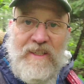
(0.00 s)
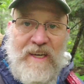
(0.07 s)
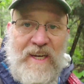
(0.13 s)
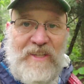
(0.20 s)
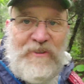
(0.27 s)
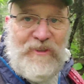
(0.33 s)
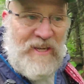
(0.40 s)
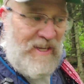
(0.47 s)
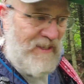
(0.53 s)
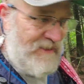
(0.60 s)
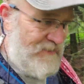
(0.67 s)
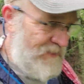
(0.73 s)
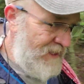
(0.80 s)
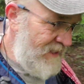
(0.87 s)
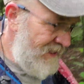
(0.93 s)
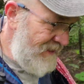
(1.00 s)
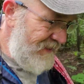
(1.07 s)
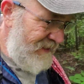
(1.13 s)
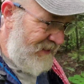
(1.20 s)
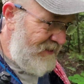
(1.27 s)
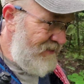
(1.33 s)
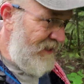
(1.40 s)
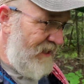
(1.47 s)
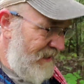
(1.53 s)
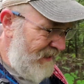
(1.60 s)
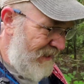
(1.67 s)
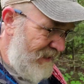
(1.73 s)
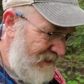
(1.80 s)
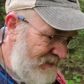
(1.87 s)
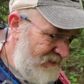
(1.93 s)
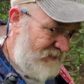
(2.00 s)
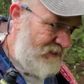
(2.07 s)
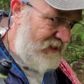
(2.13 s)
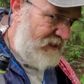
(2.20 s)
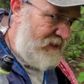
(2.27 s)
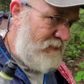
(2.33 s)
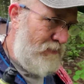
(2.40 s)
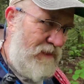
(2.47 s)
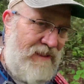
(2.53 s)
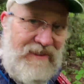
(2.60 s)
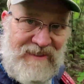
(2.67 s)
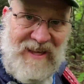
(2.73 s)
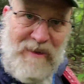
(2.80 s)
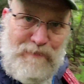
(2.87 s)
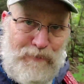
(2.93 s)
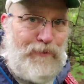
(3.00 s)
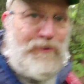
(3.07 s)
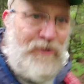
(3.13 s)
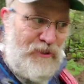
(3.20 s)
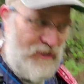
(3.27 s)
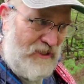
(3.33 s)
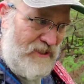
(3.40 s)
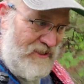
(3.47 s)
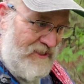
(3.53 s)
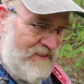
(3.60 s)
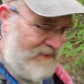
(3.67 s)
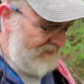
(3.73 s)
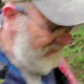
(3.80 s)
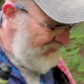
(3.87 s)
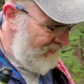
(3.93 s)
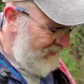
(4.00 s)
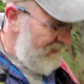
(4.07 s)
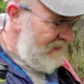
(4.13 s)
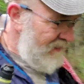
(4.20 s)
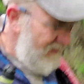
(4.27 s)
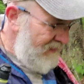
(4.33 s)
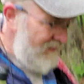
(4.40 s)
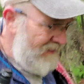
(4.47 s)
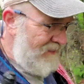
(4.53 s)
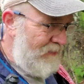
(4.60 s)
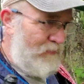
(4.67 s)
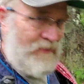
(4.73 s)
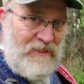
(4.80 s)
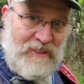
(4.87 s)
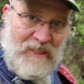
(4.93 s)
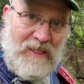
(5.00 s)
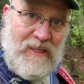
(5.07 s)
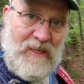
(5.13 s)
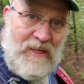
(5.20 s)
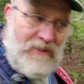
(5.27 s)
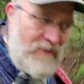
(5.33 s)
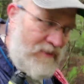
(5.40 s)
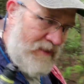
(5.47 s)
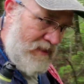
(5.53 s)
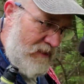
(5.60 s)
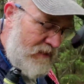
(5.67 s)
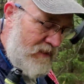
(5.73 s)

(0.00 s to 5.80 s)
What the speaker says: I don't have internet connection to look it up, but is that moose shit? Or is it elk?